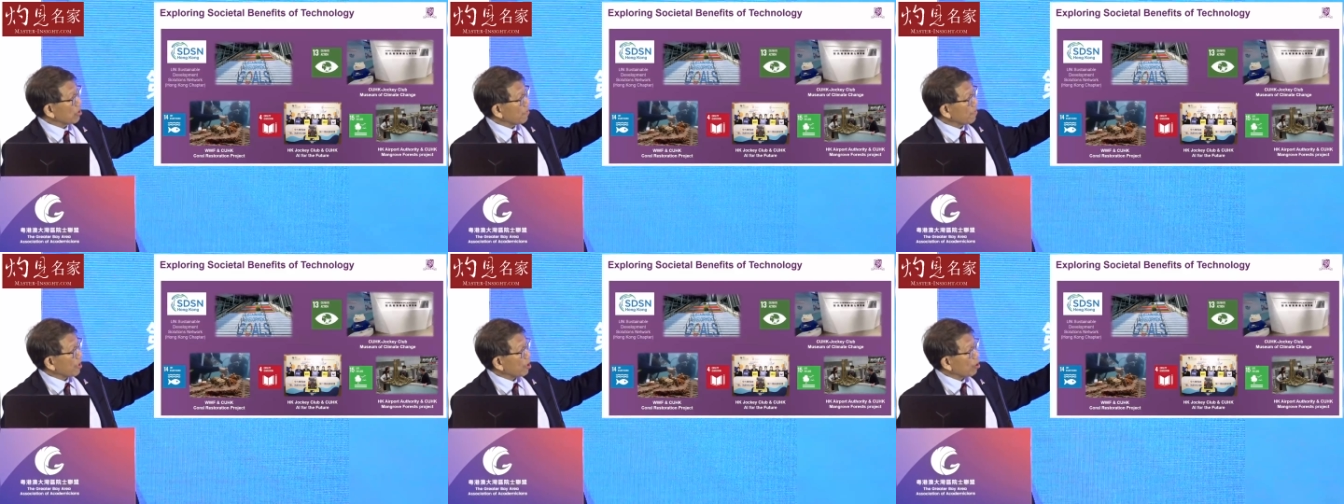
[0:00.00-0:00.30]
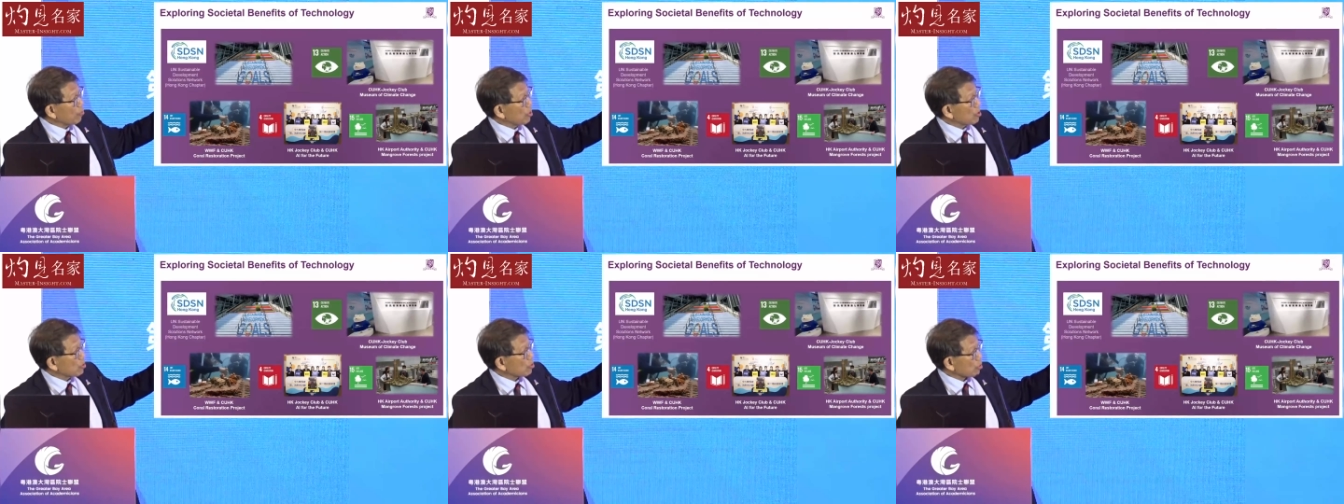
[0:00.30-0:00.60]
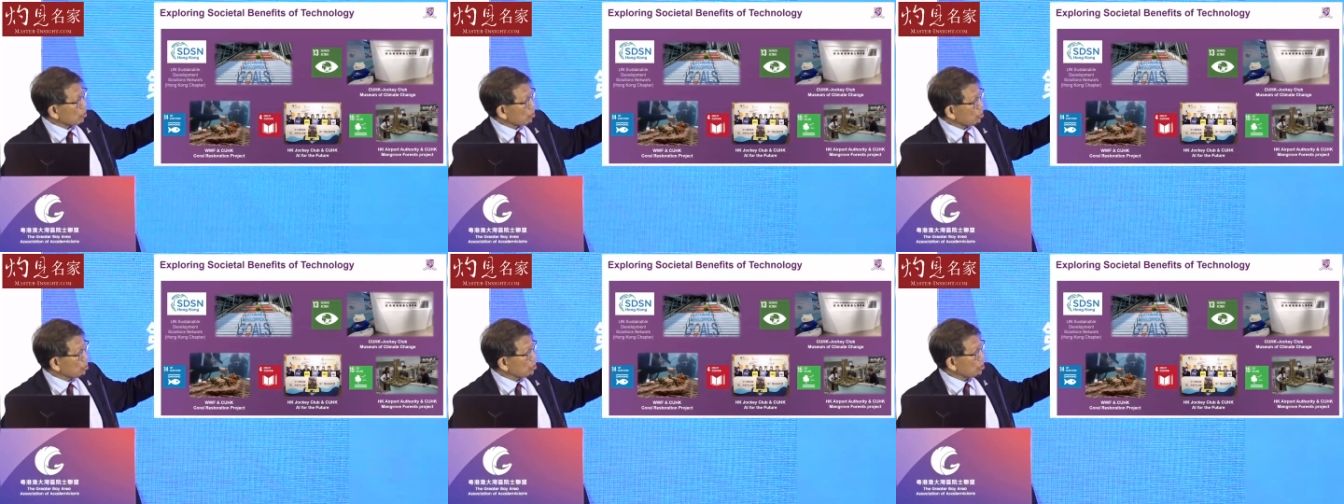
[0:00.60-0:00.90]
Development
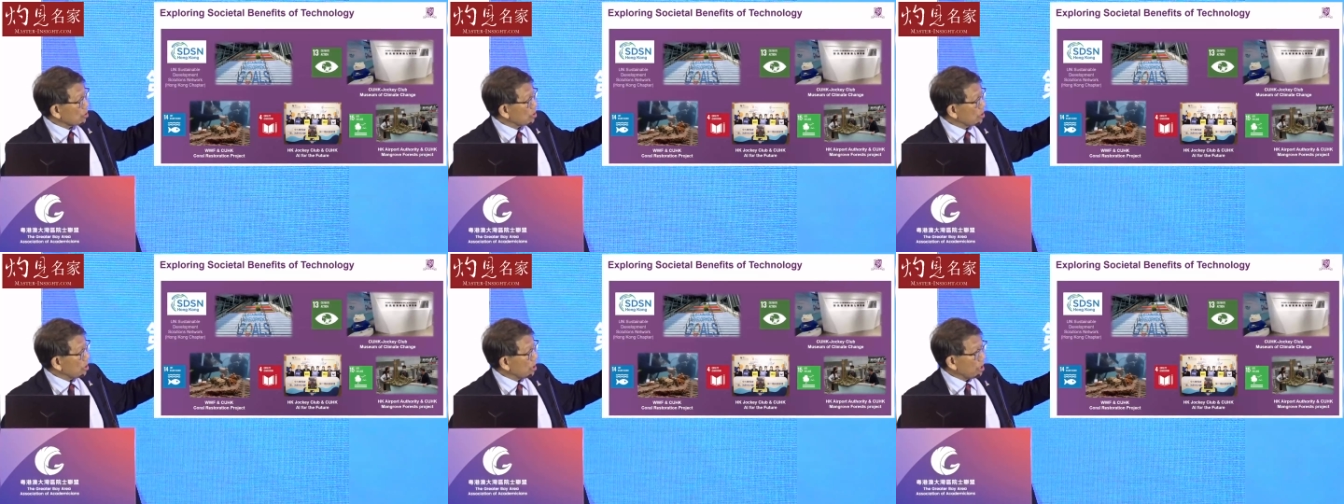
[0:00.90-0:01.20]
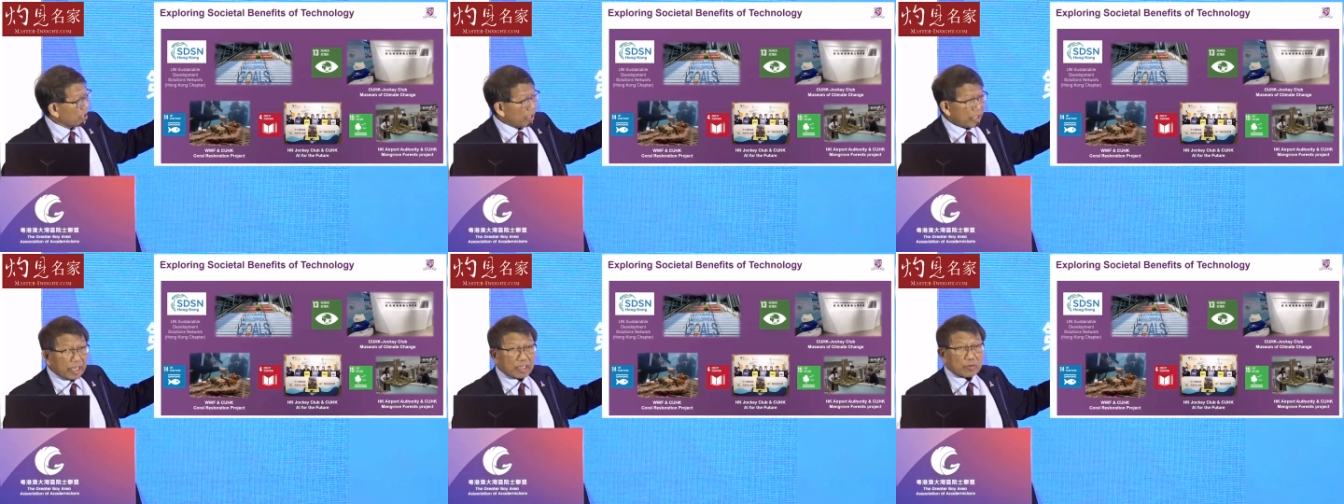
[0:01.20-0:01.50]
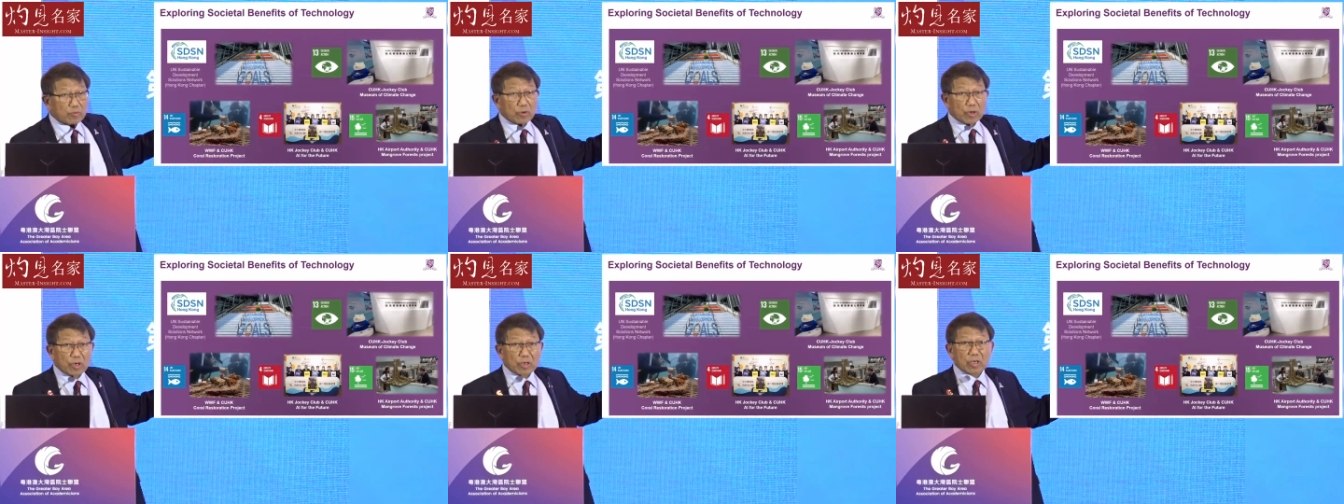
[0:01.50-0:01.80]
Solution
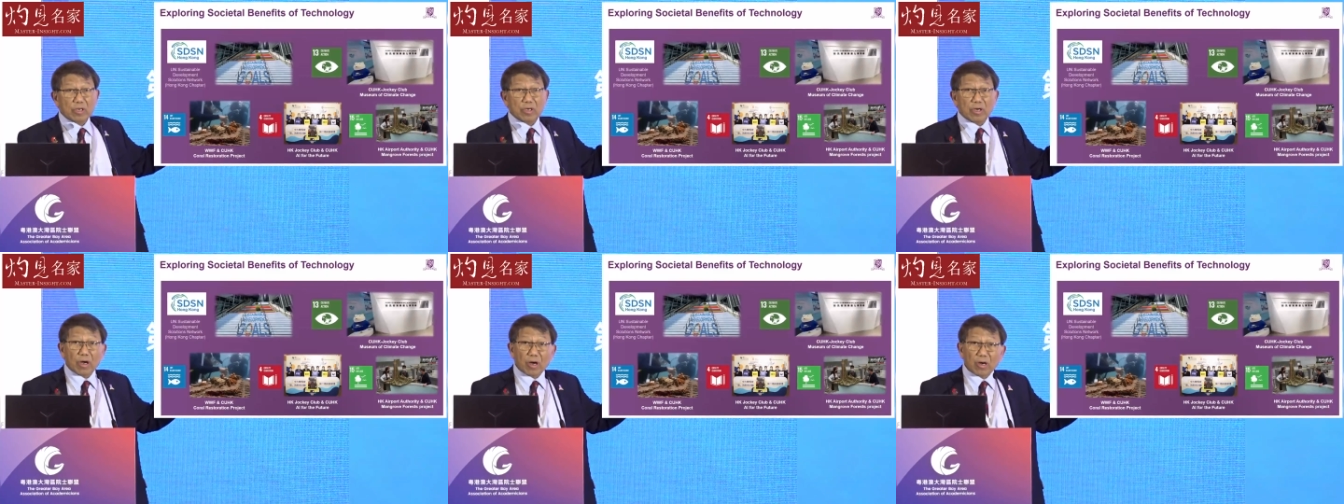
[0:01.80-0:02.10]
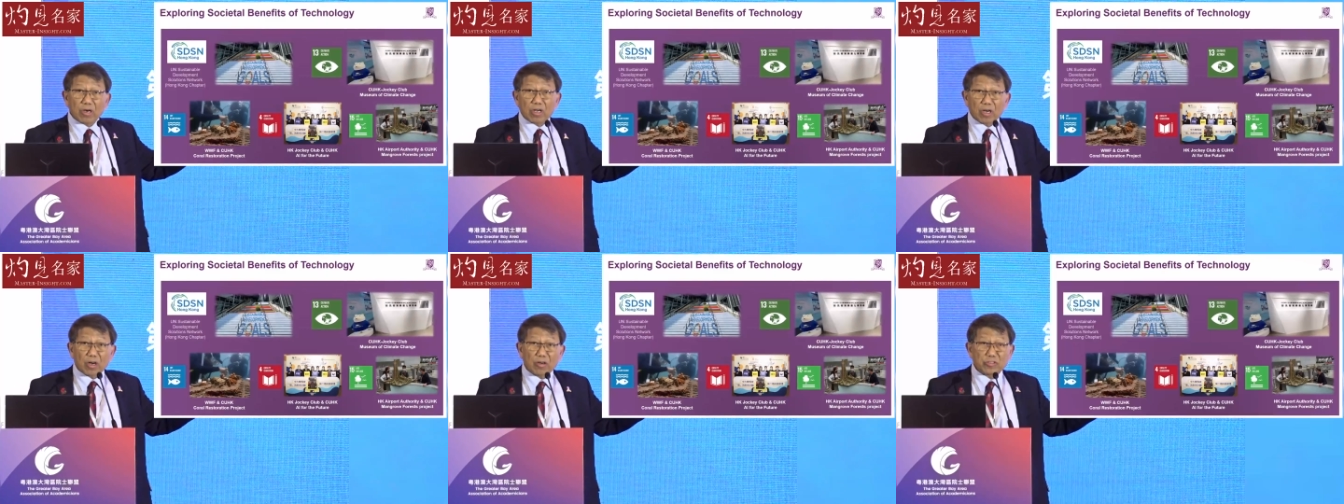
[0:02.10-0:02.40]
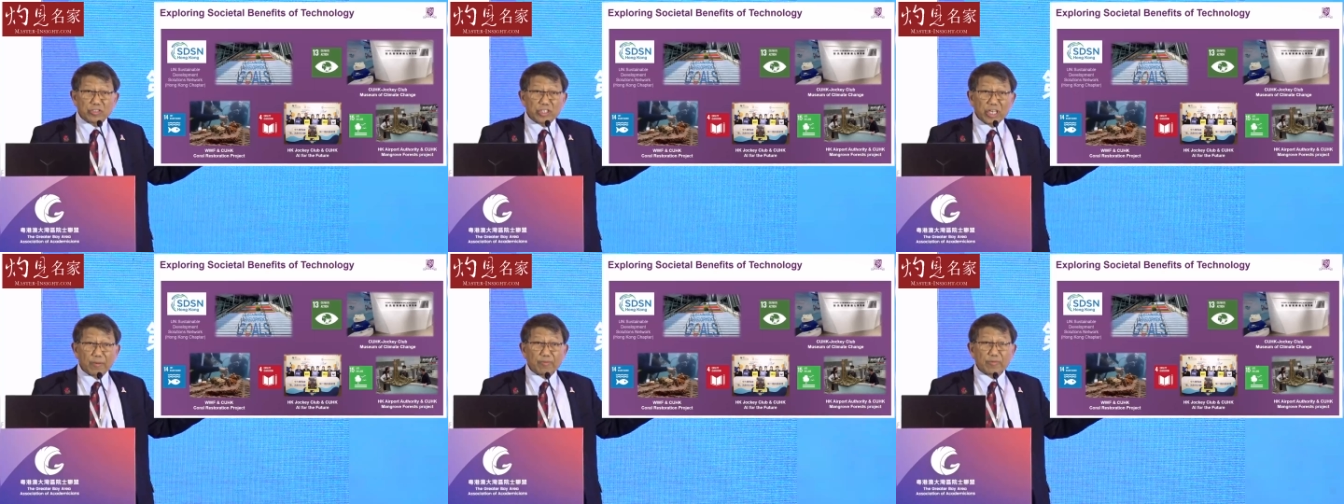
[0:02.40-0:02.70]
Network Hong
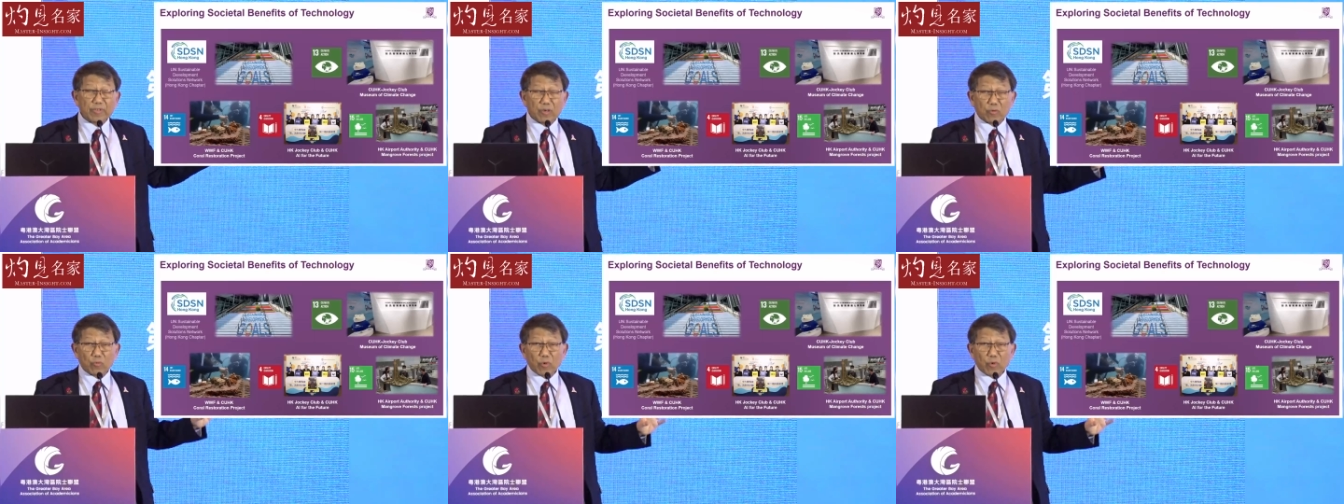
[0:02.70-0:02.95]
Kong chapter,